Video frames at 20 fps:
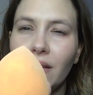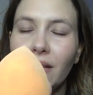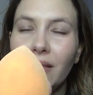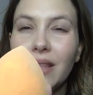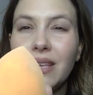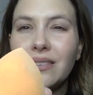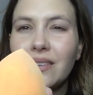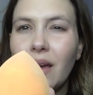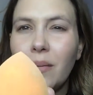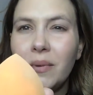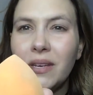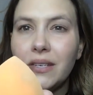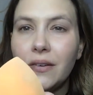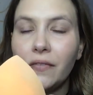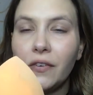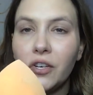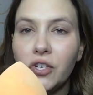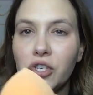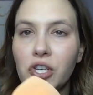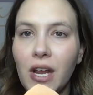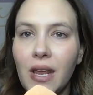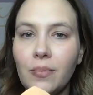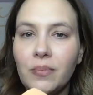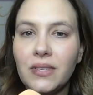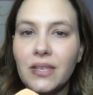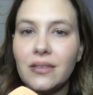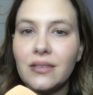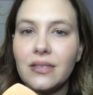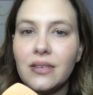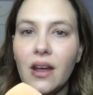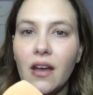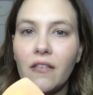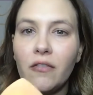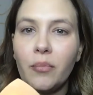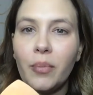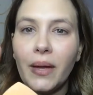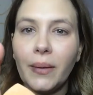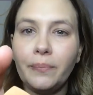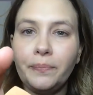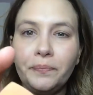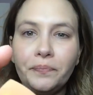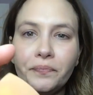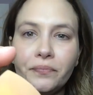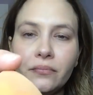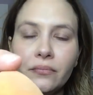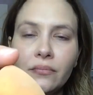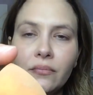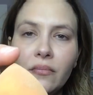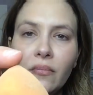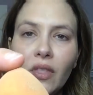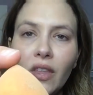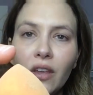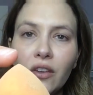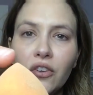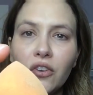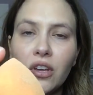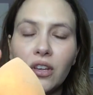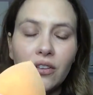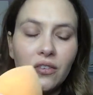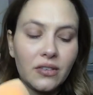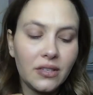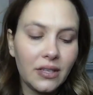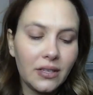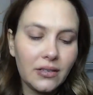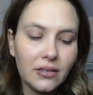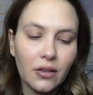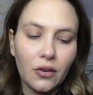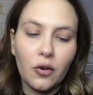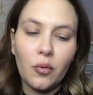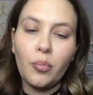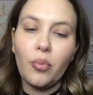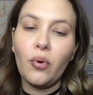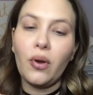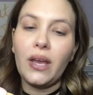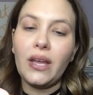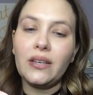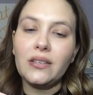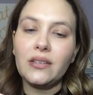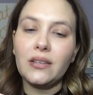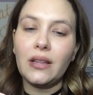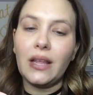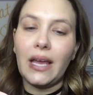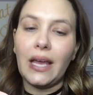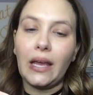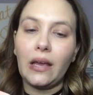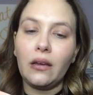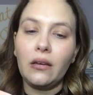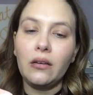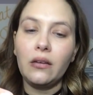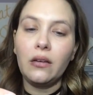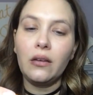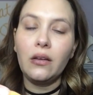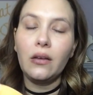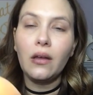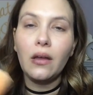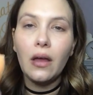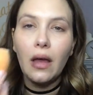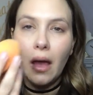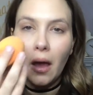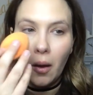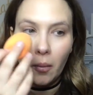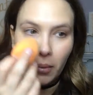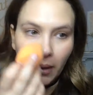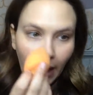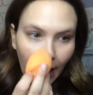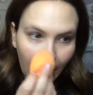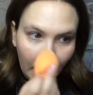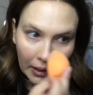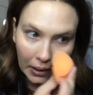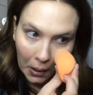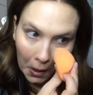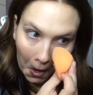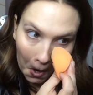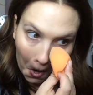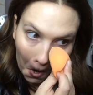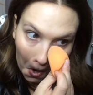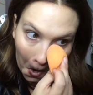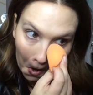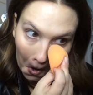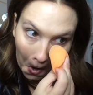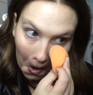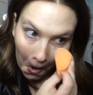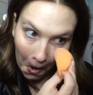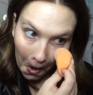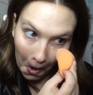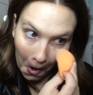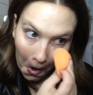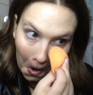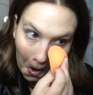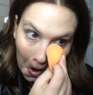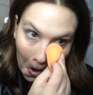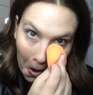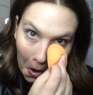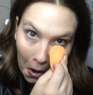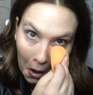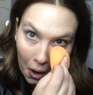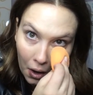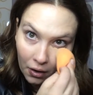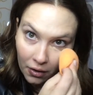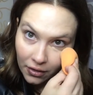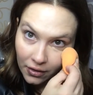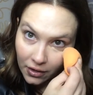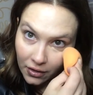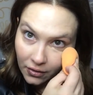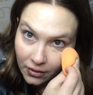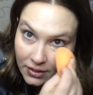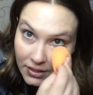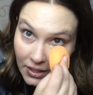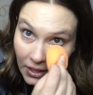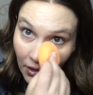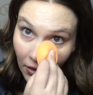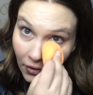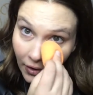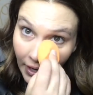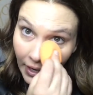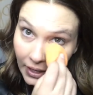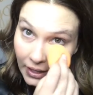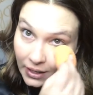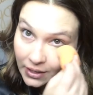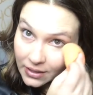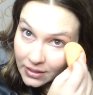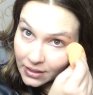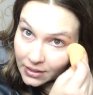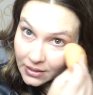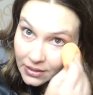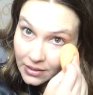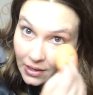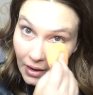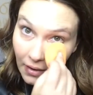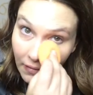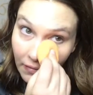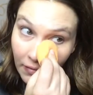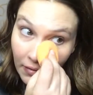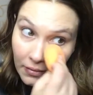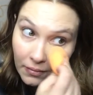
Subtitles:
These come in different shapes and stuff, but you can use this little point to like help get in all the nooks and crannies and stuff